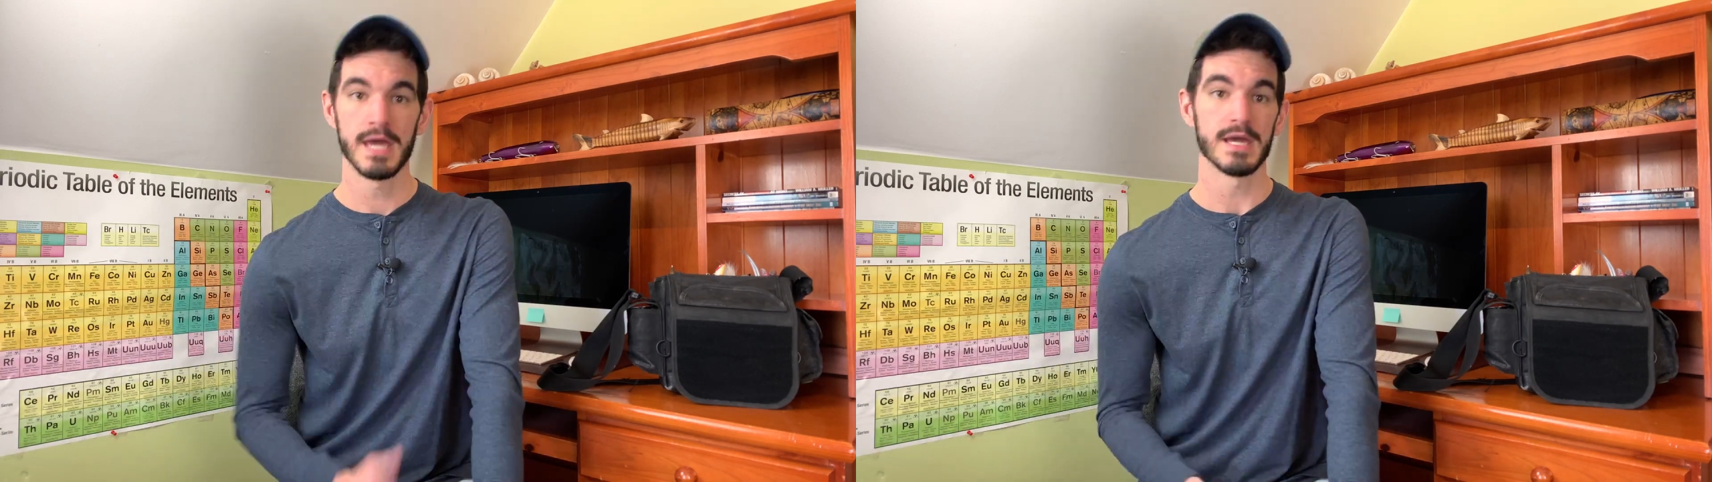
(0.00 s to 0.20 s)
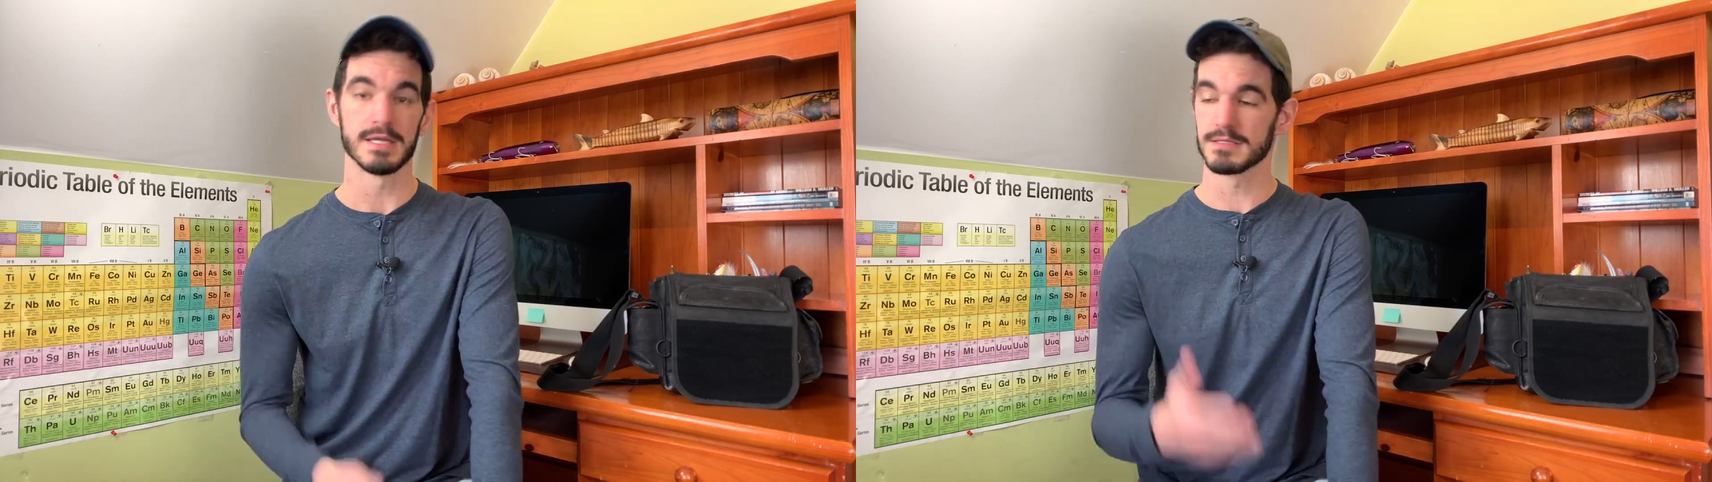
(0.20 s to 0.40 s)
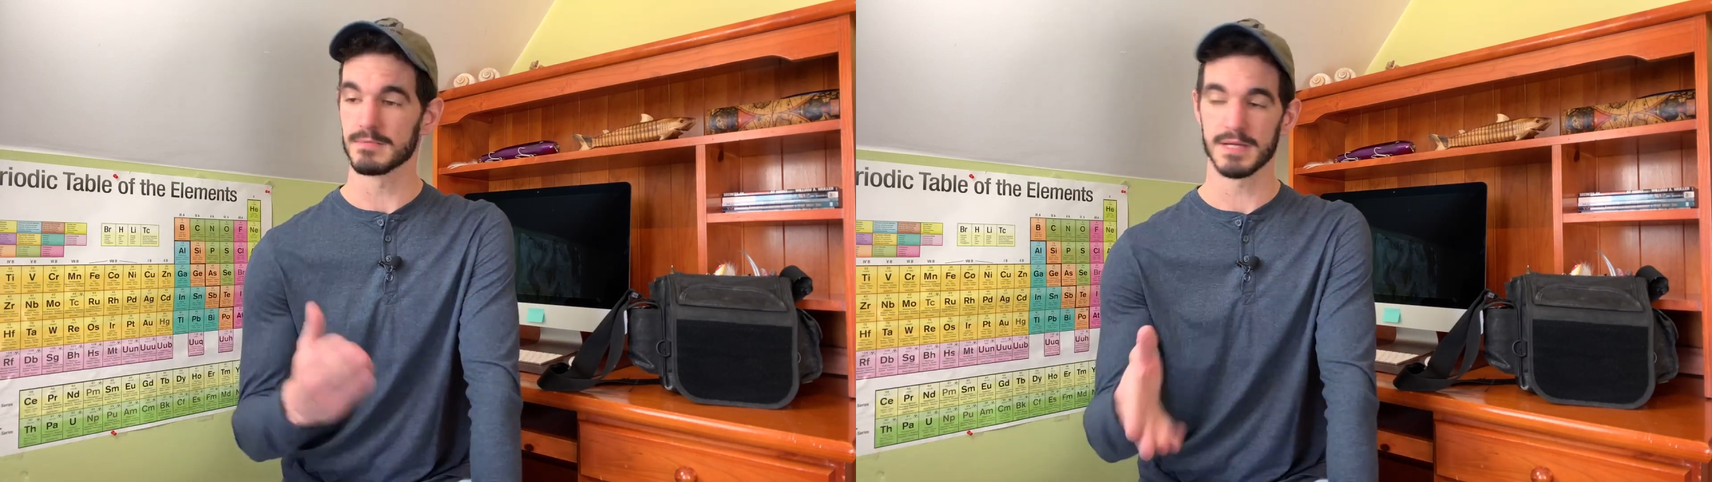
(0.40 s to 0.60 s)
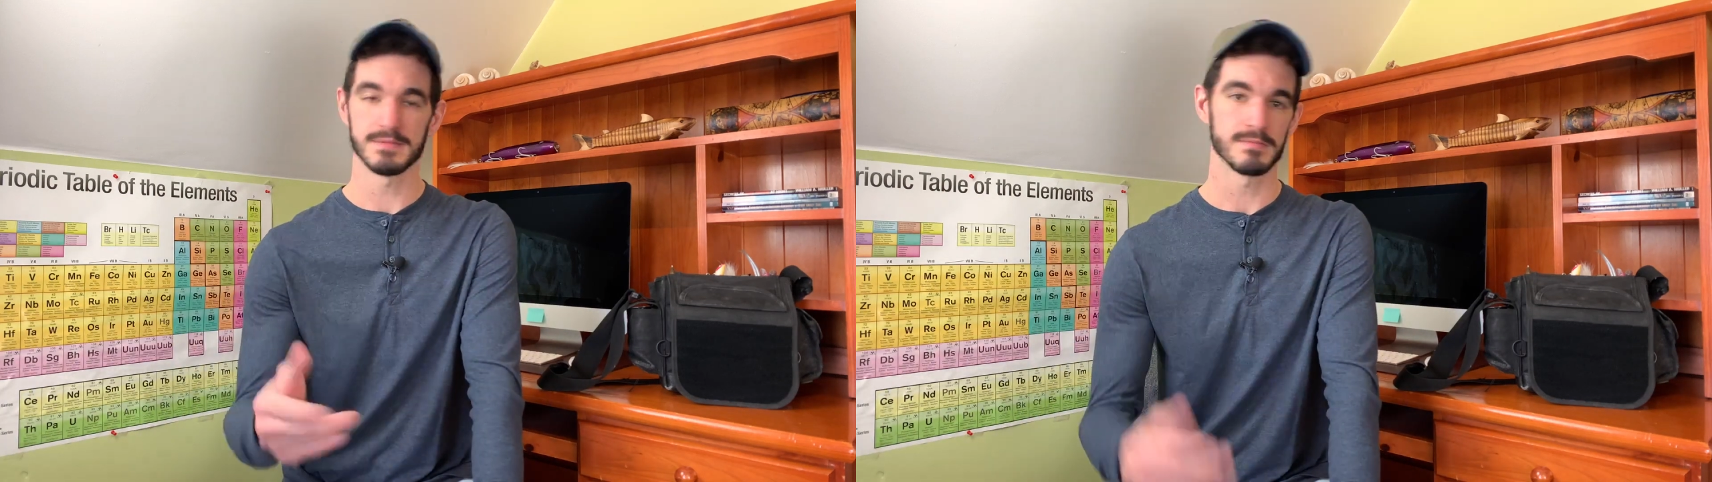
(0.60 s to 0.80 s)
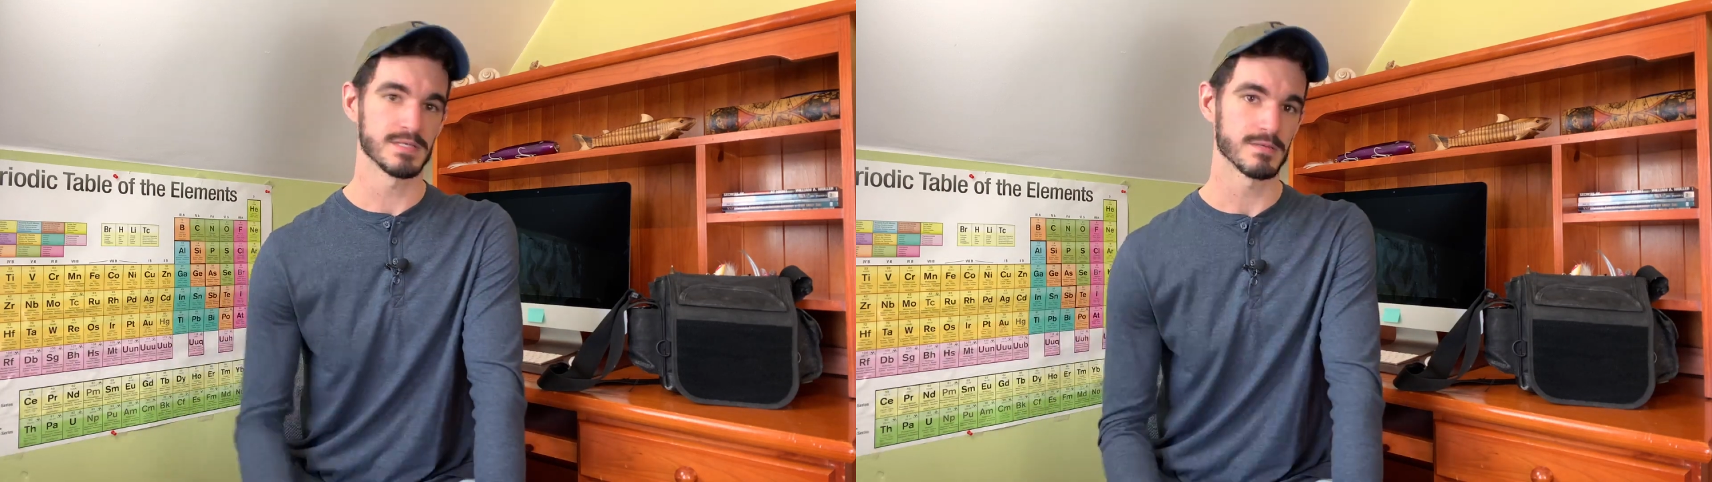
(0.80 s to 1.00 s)
And sometimes you'll
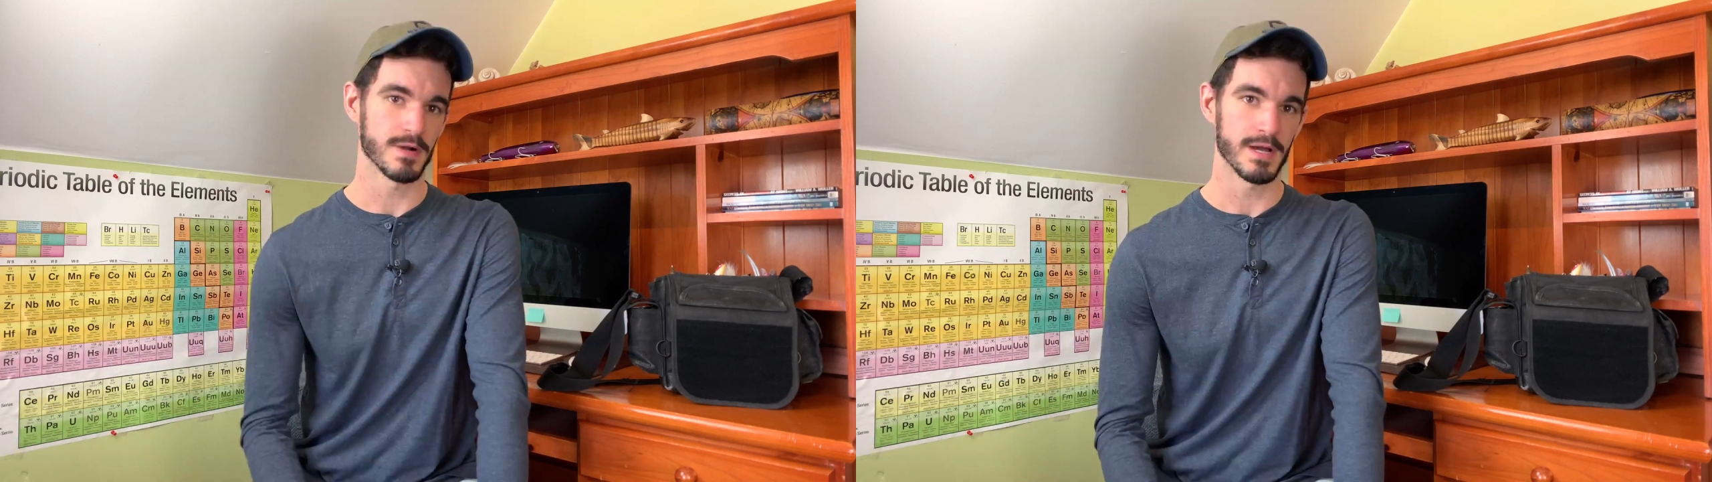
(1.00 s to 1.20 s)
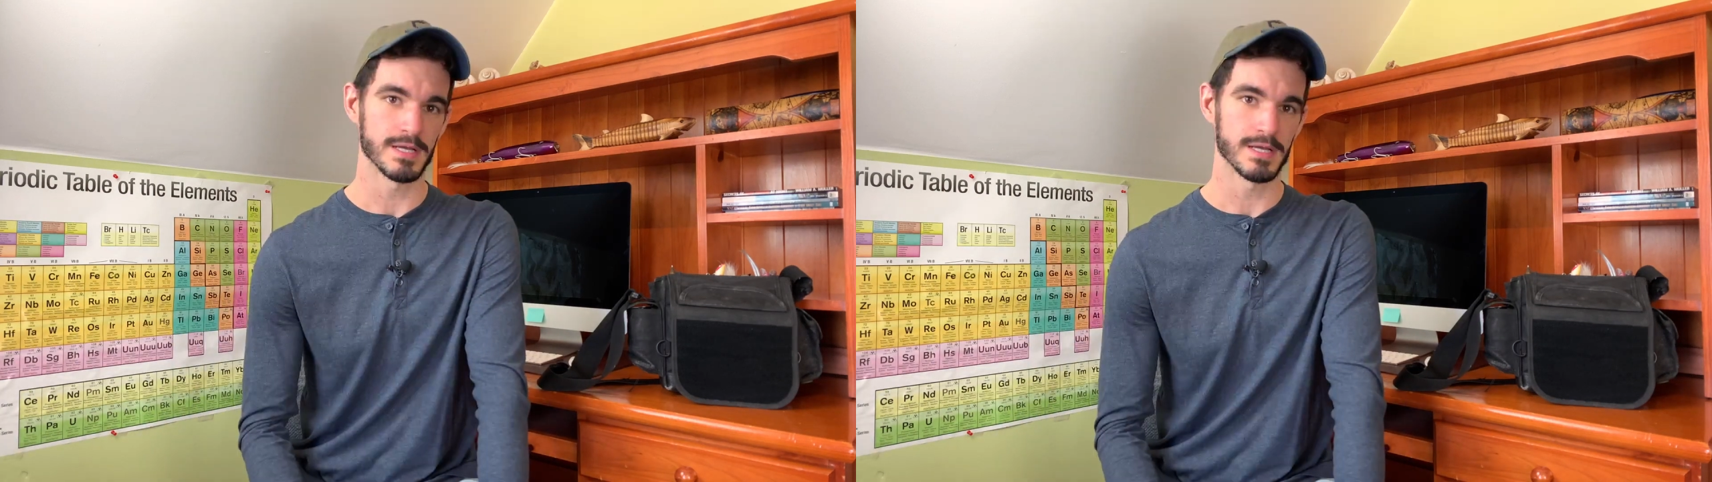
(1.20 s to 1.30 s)
be surprised